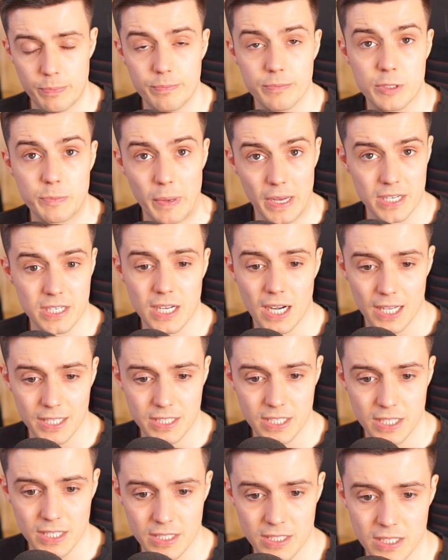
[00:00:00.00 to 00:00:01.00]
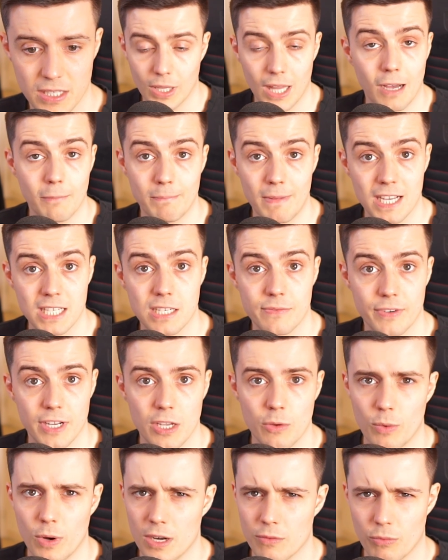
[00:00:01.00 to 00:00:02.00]
specialities will help
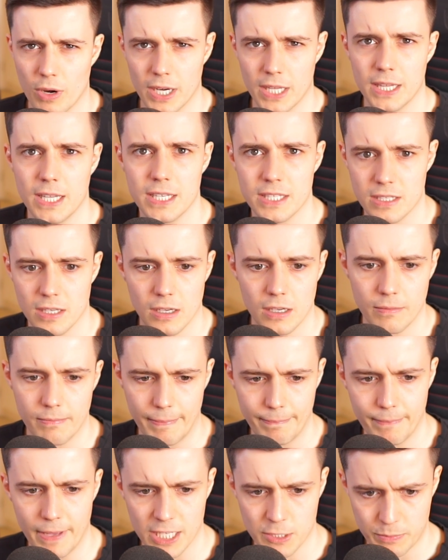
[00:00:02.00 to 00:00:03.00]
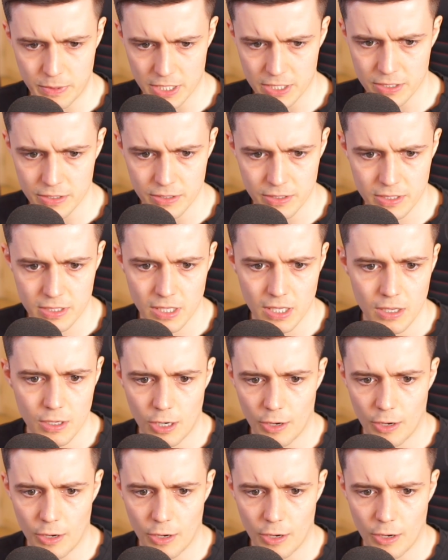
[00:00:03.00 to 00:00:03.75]
massively when running these expeditions.